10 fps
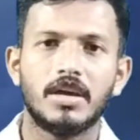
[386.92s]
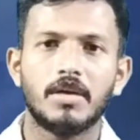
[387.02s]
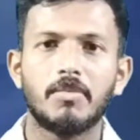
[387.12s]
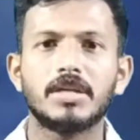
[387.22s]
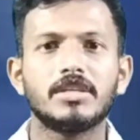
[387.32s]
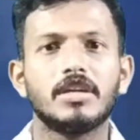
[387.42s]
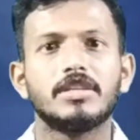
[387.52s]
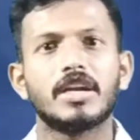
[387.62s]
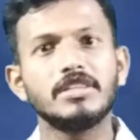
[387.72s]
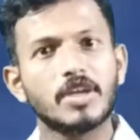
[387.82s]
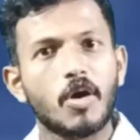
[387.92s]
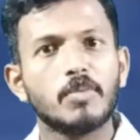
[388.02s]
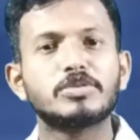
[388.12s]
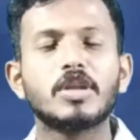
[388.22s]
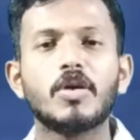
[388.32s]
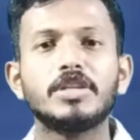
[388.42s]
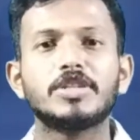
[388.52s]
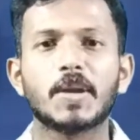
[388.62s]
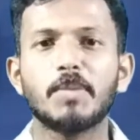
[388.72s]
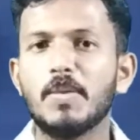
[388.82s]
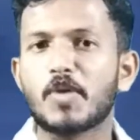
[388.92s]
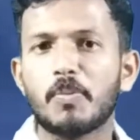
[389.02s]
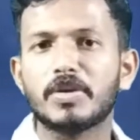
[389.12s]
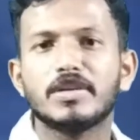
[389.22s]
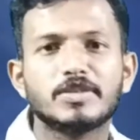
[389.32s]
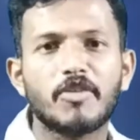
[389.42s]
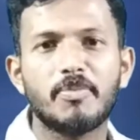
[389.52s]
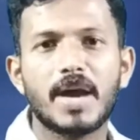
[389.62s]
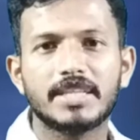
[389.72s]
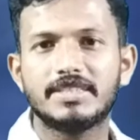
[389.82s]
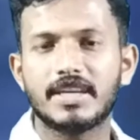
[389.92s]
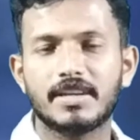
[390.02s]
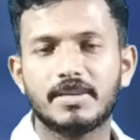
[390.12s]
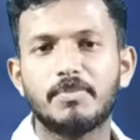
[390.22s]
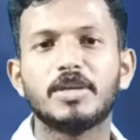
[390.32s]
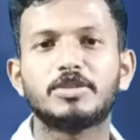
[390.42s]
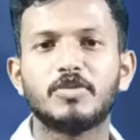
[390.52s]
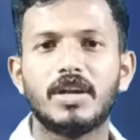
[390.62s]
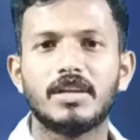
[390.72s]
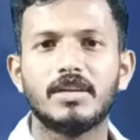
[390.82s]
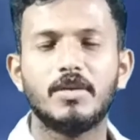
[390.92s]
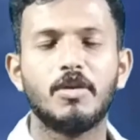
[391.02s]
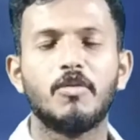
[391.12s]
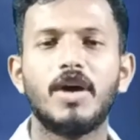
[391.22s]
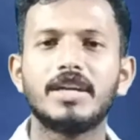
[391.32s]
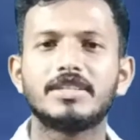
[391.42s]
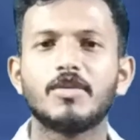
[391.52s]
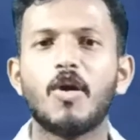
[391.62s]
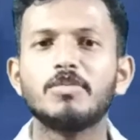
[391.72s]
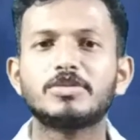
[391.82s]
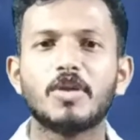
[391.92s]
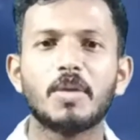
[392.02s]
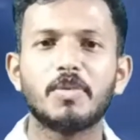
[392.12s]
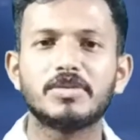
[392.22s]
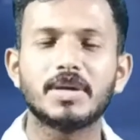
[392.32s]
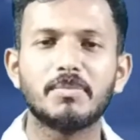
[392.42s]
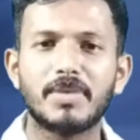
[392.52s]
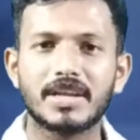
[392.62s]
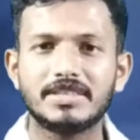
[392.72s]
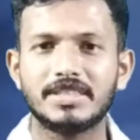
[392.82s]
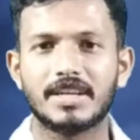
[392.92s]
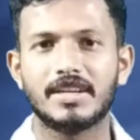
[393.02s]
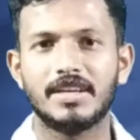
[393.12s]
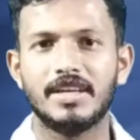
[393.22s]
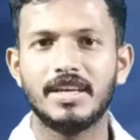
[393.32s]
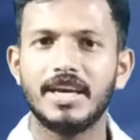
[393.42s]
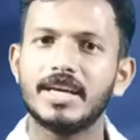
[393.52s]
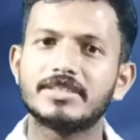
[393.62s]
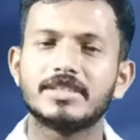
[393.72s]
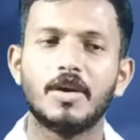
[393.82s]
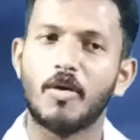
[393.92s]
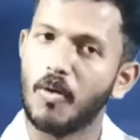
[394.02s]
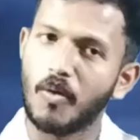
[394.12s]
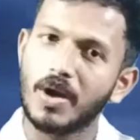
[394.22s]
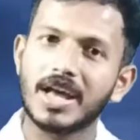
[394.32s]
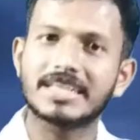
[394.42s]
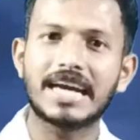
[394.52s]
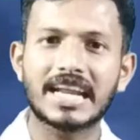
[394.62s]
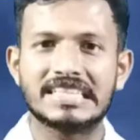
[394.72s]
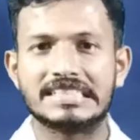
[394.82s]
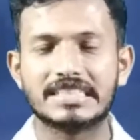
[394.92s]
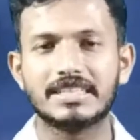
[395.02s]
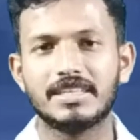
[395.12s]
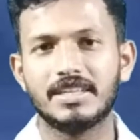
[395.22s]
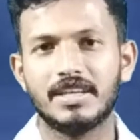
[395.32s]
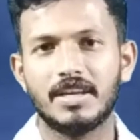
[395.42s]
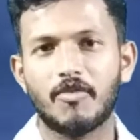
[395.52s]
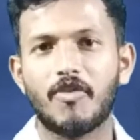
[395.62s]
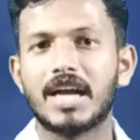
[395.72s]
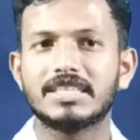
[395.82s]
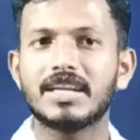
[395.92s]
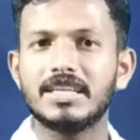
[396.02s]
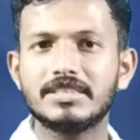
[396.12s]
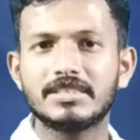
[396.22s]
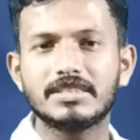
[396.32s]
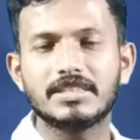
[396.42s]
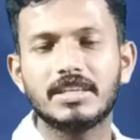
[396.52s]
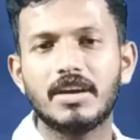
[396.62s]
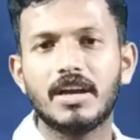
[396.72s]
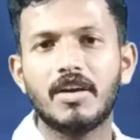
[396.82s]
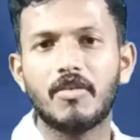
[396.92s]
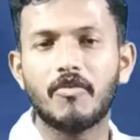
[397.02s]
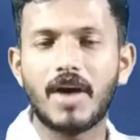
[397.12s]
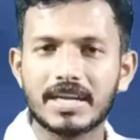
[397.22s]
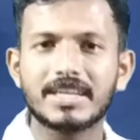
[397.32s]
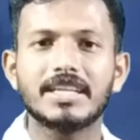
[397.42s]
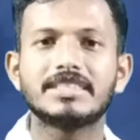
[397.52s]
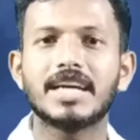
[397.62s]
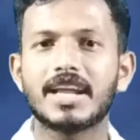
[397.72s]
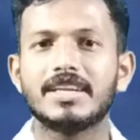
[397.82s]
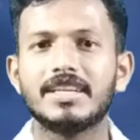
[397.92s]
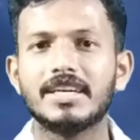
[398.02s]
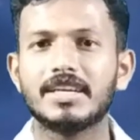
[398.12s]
but there is an Ohm's law in thermal properties of matter, +1. What Ohm's law about temperature? Yes, all are current. Water is current,